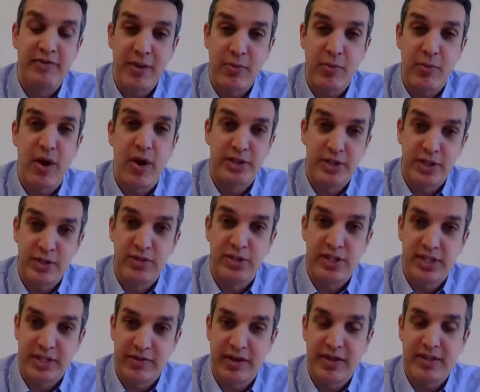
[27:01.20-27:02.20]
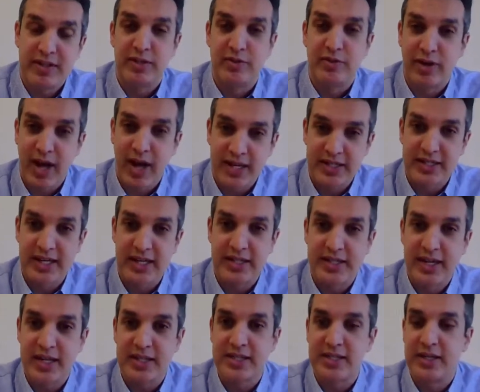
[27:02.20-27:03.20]
they want to use these devices for high stakes
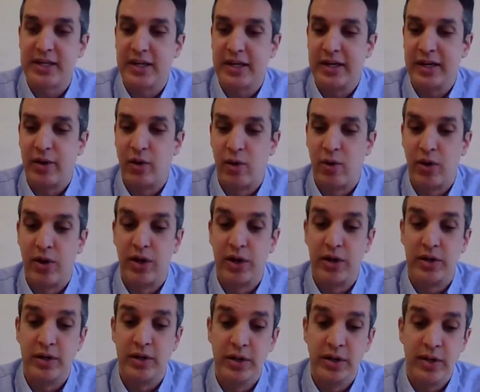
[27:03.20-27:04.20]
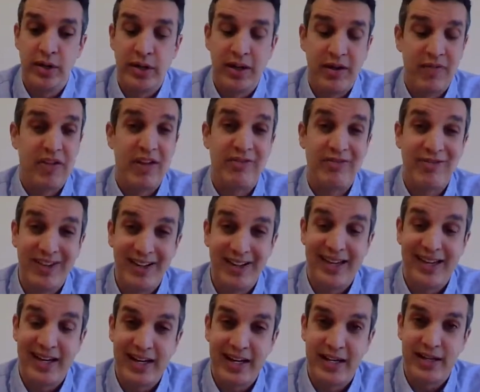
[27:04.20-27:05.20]
testing, or if they feel
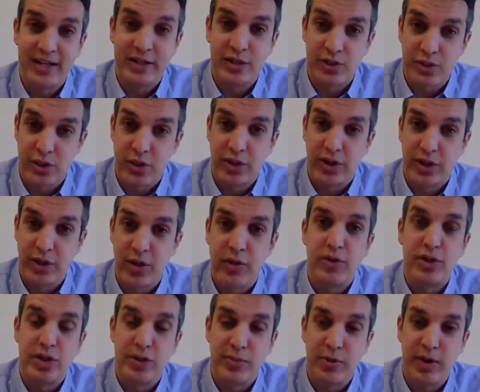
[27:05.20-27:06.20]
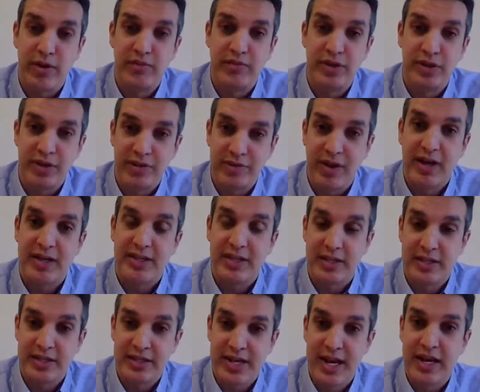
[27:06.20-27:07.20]
they need control and ownership of the device
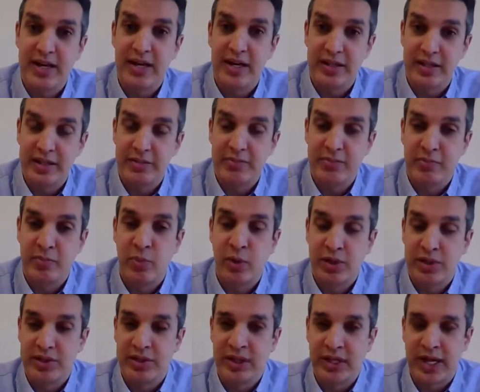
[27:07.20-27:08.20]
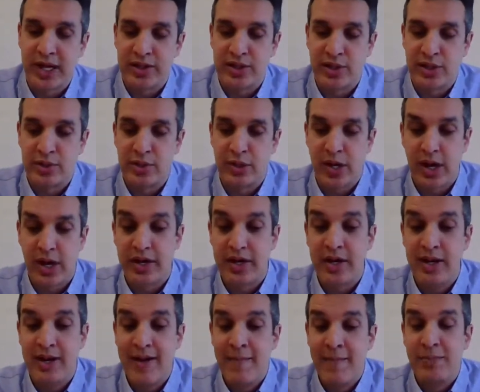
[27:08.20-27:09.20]
and the data and what the kids are doing on it,
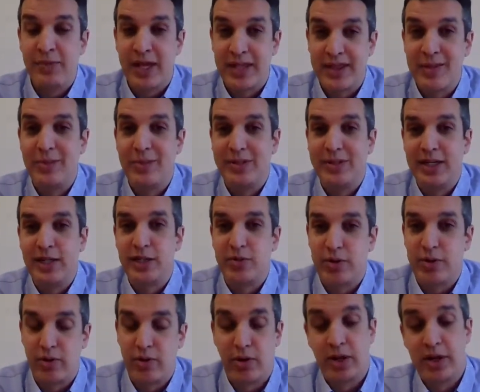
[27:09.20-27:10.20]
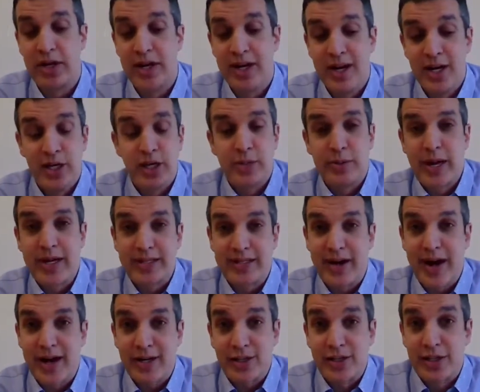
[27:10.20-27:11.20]
then they will need to enroll it. You're right.
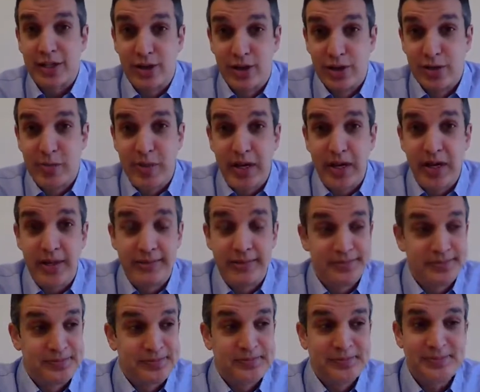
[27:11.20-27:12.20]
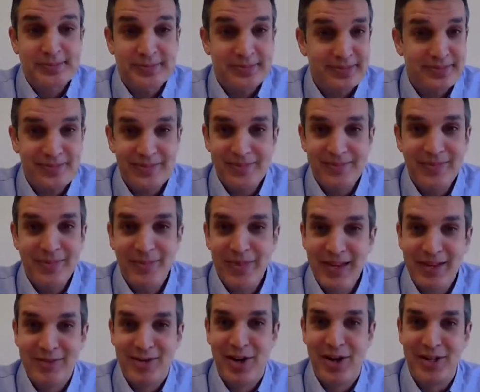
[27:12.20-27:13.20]
There actually could be
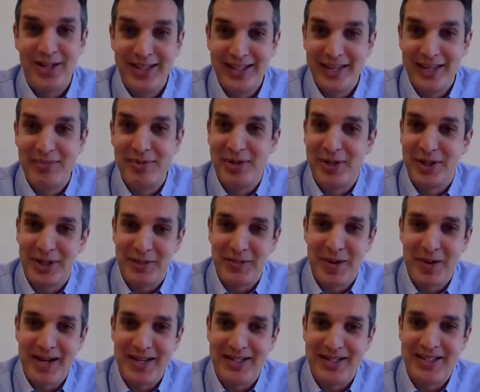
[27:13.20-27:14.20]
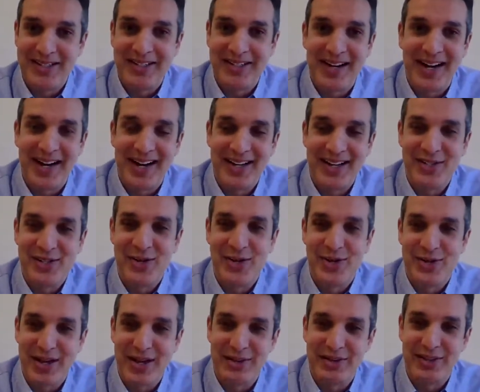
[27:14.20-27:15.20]
very liberal-minded
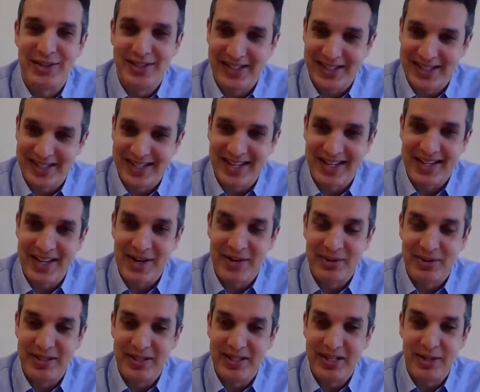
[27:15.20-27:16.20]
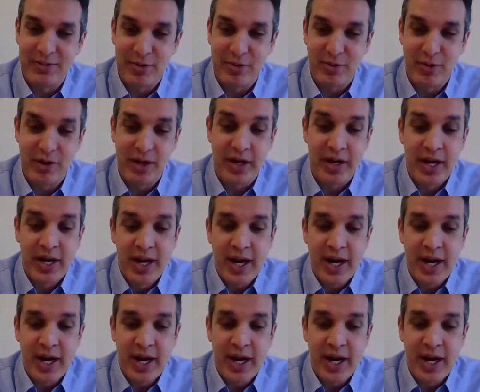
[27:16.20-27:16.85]
schools out there that say they don't really need to enroll it.